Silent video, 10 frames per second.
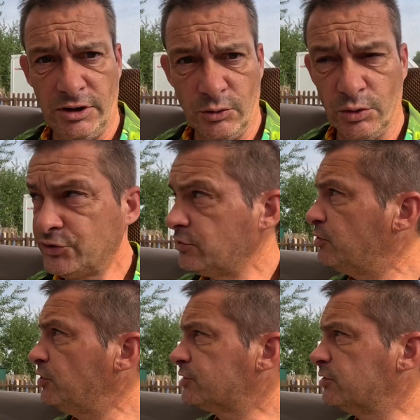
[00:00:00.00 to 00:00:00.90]
it was
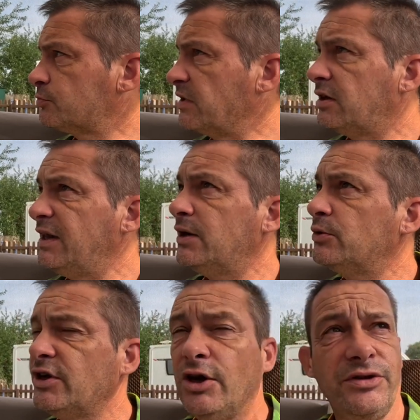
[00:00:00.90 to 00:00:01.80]
supposed to just be
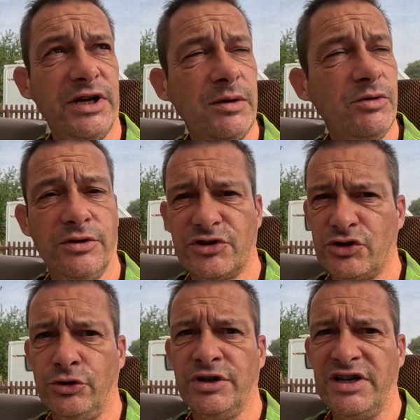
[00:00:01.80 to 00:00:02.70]
cloudy all day but the
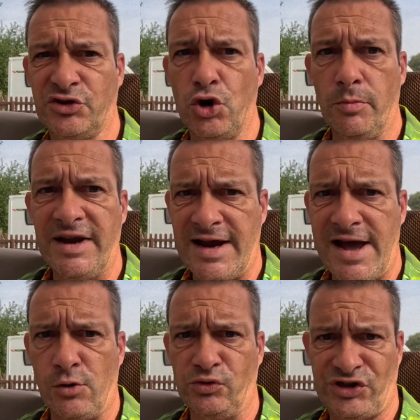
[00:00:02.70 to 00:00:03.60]
sun is coming
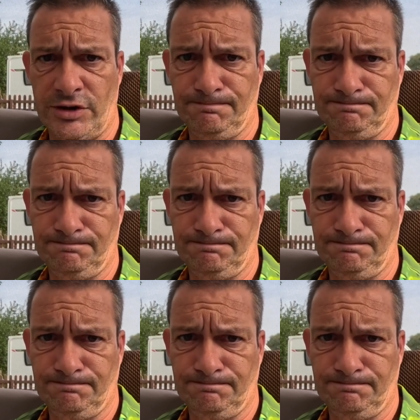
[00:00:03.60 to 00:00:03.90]
out